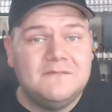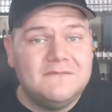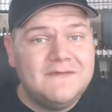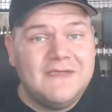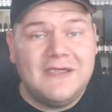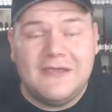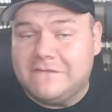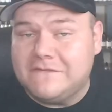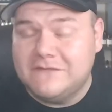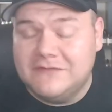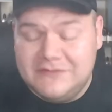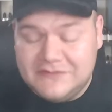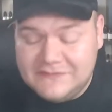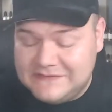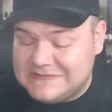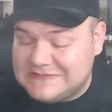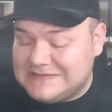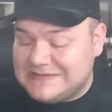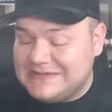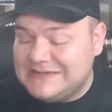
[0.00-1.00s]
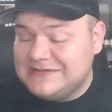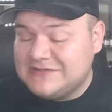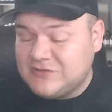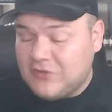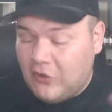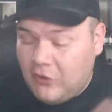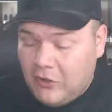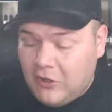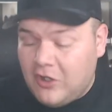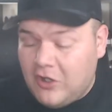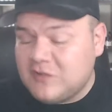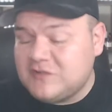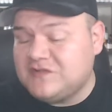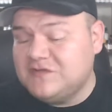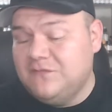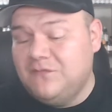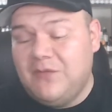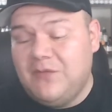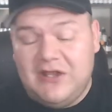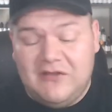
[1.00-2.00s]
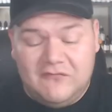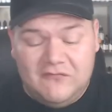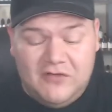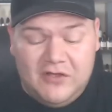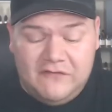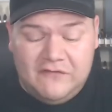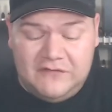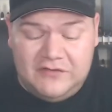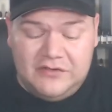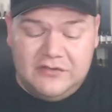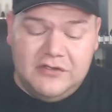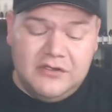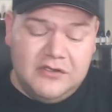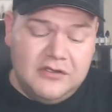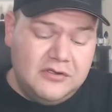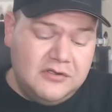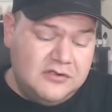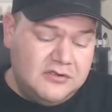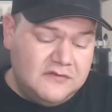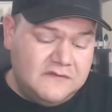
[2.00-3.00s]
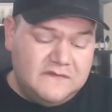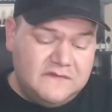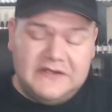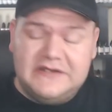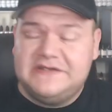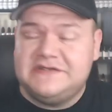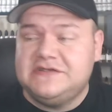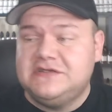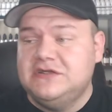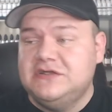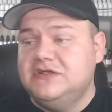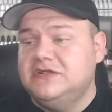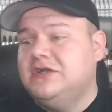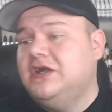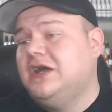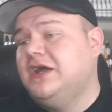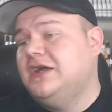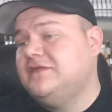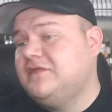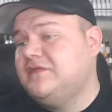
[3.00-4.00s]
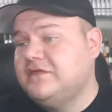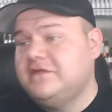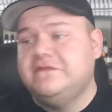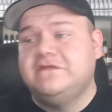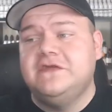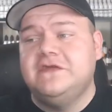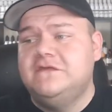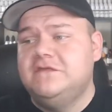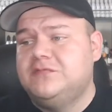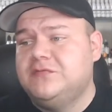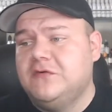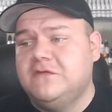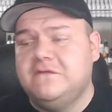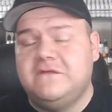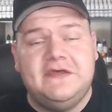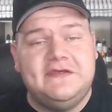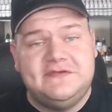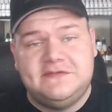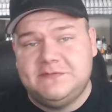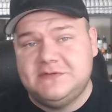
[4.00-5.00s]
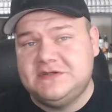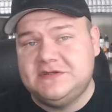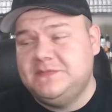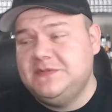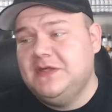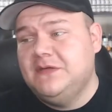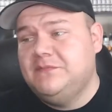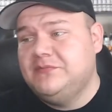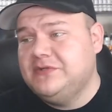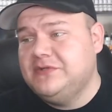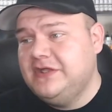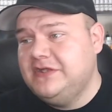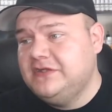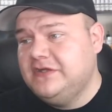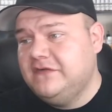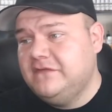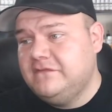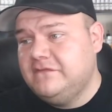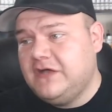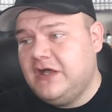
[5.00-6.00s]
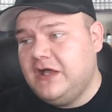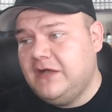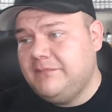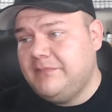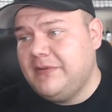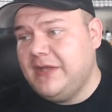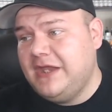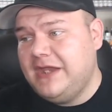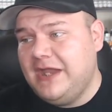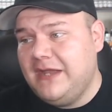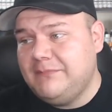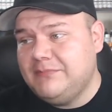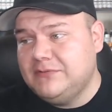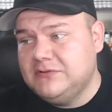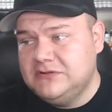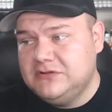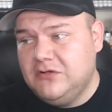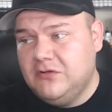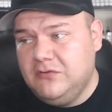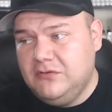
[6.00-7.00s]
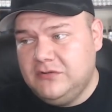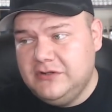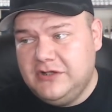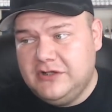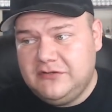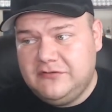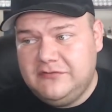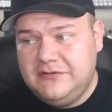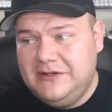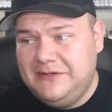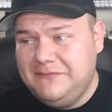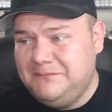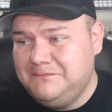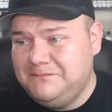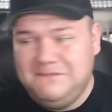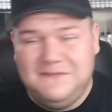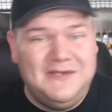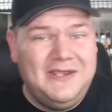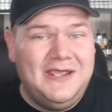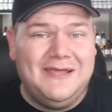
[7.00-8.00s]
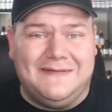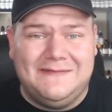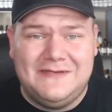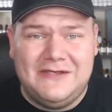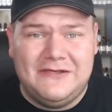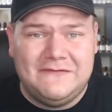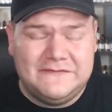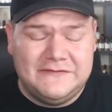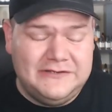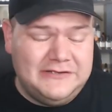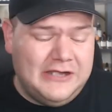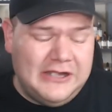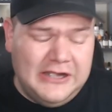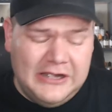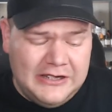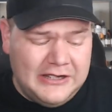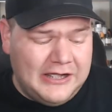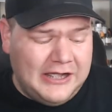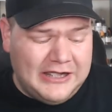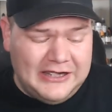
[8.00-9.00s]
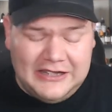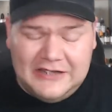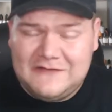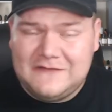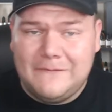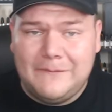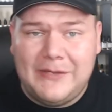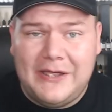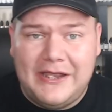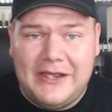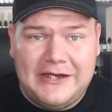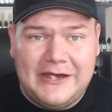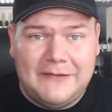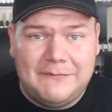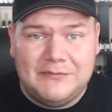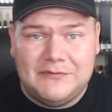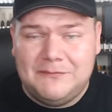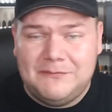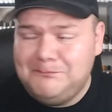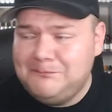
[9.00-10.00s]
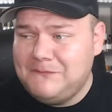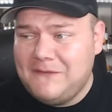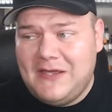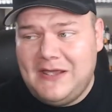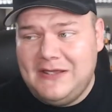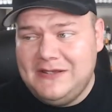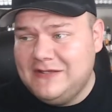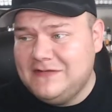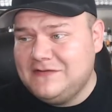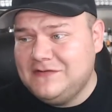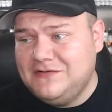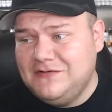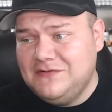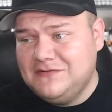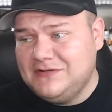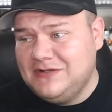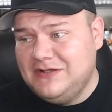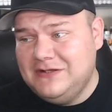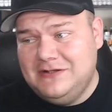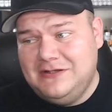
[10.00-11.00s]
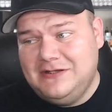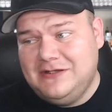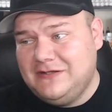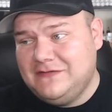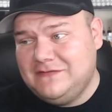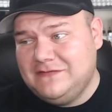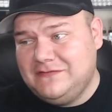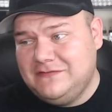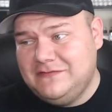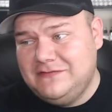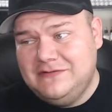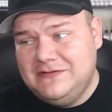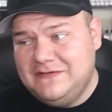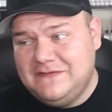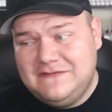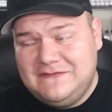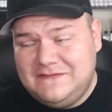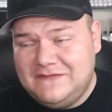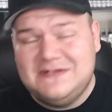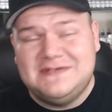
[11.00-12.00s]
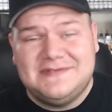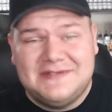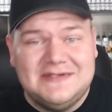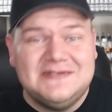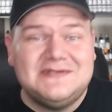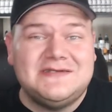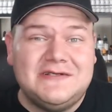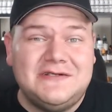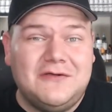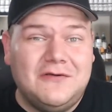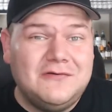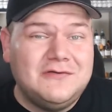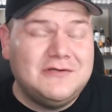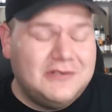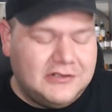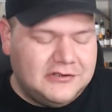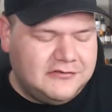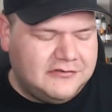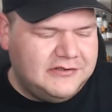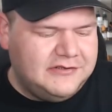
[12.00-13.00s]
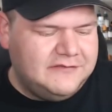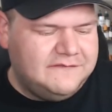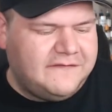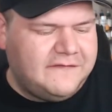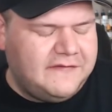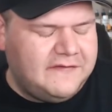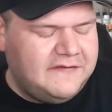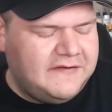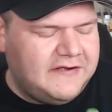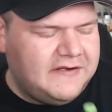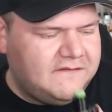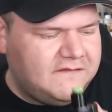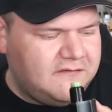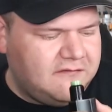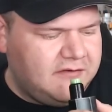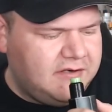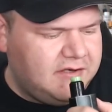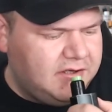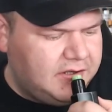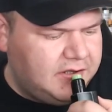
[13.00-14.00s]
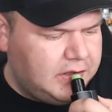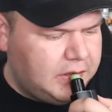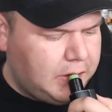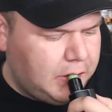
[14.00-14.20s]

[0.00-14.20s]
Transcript: definitely. This thing is awesome. I love it. Tastes good. Uh, to the flavor profile, it's supposed to be a blend of uh, pineapple and coconut cream. Yeah, definitely. I get the pineapple, I get the coconut, and I get the cream. It does taste like coconut cream, so that's great.